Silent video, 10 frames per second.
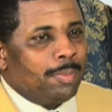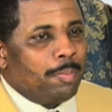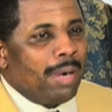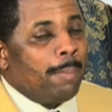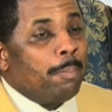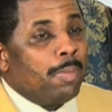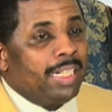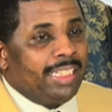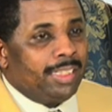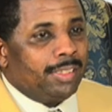by
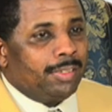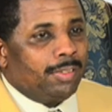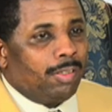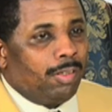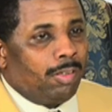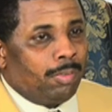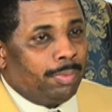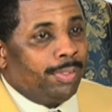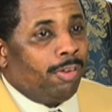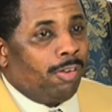money or
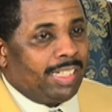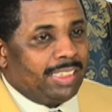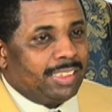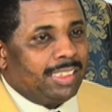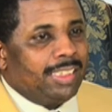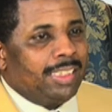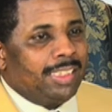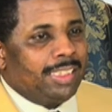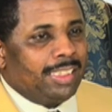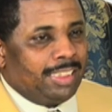belongings.
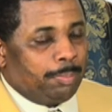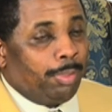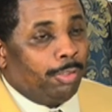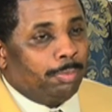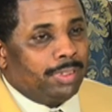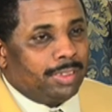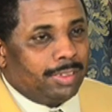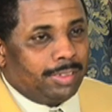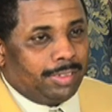It's purpose.